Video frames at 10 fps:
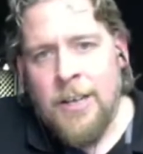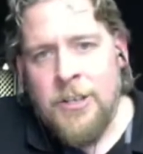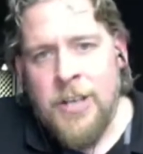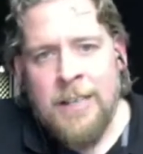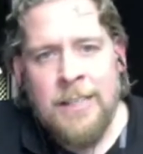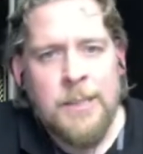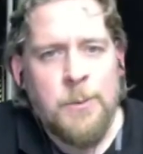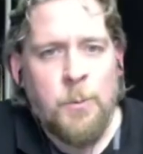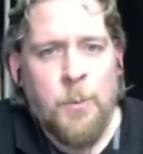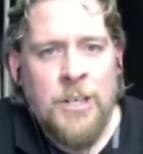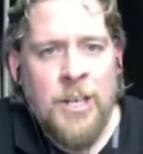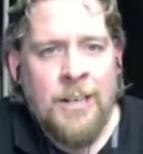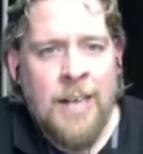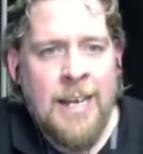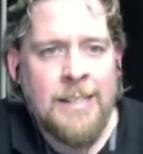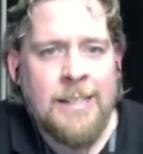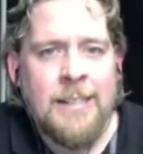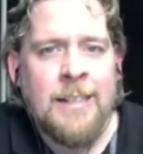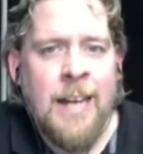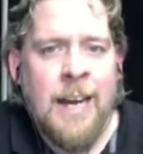channels which are
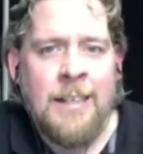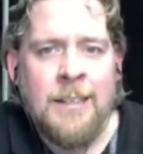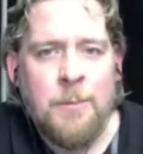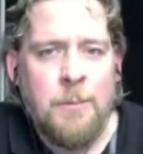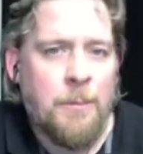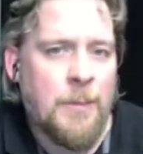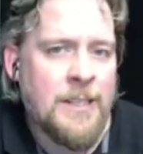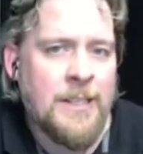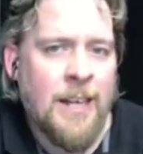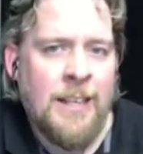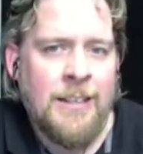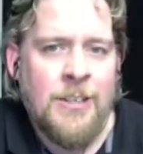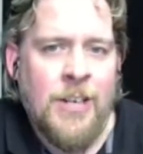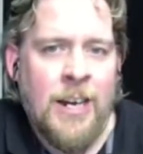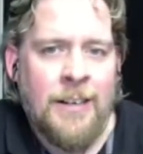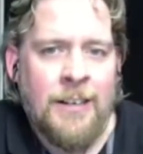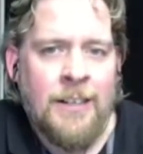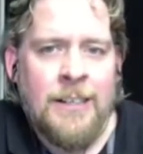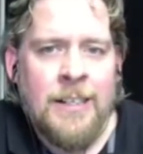nicely aligned beside each other,